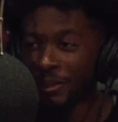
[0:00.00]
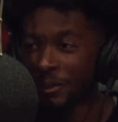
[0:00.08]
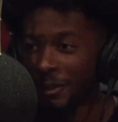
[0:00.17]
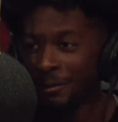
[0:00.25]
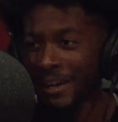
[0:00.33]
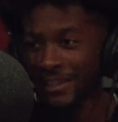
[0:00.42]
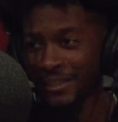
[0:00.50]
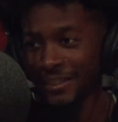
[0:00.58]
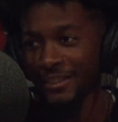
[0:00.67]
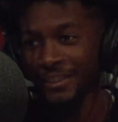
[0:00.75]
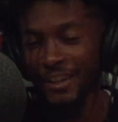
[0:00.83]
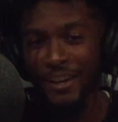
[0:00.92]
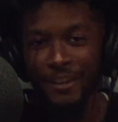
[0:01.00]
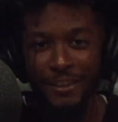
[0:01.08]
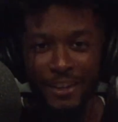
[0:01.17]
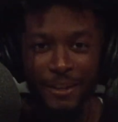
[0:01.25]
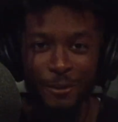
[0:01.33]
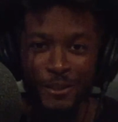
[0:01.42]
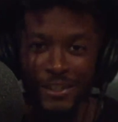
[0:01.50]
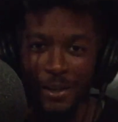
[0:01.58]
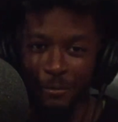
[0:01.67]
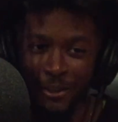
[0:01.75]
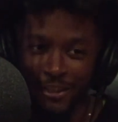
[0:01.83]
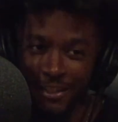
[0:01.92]
D.O. Watson. Y'all know what
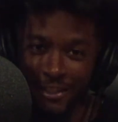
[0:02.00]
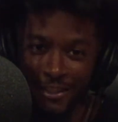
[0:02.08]
time it is.